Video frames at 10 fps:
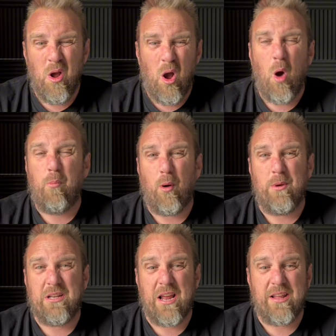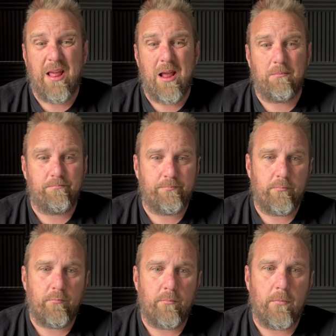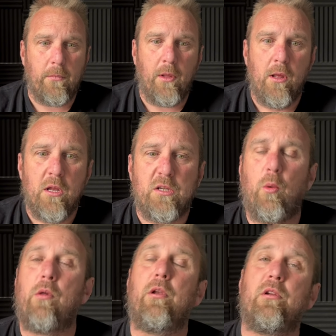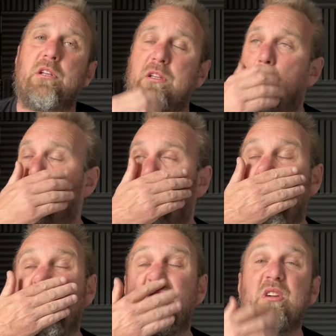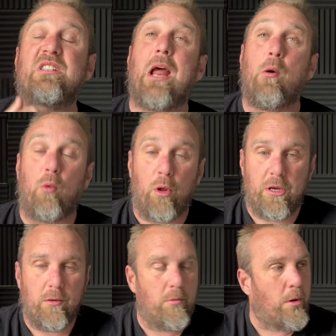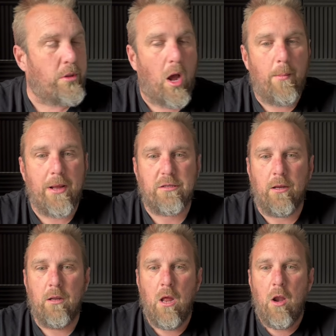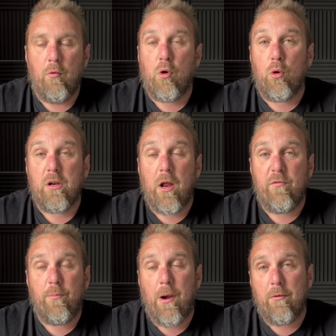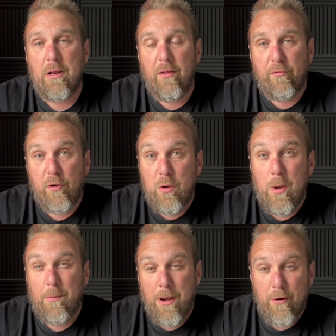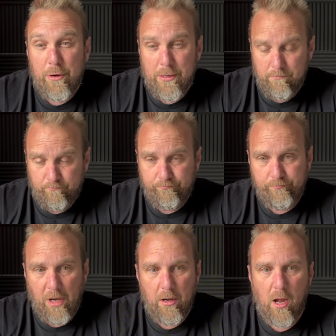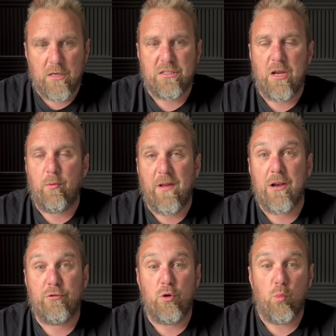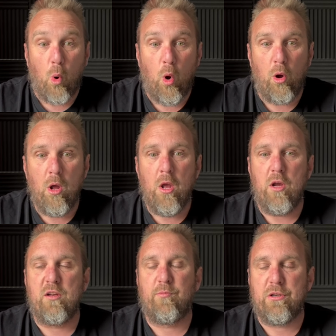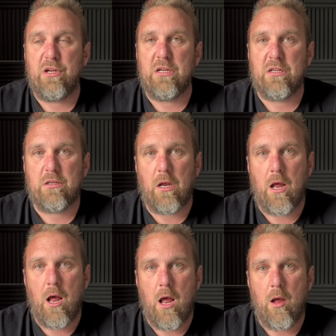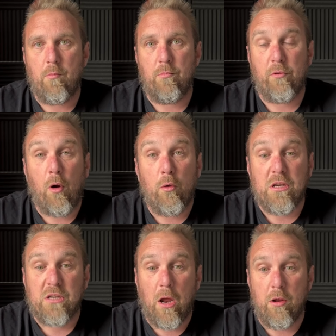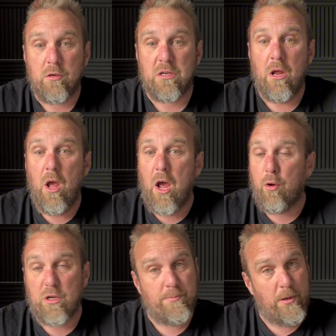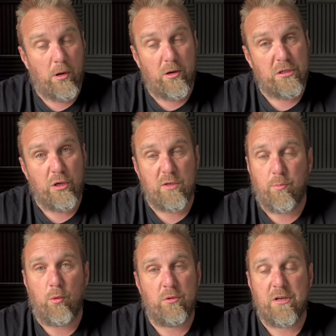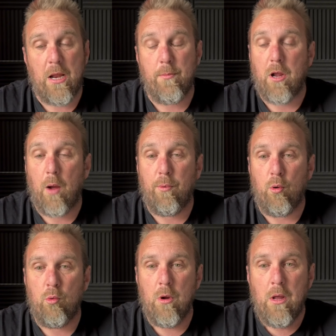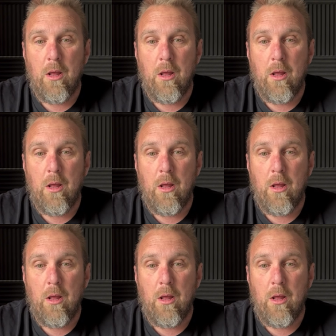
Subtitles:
I'll probably take that. So what do the songs sound like on Dark Matter? Recorded over apparently a three-week period last year with Andrew Watt, who's produced the Rolling Stones and Ozzy Osbourne, to name a couple.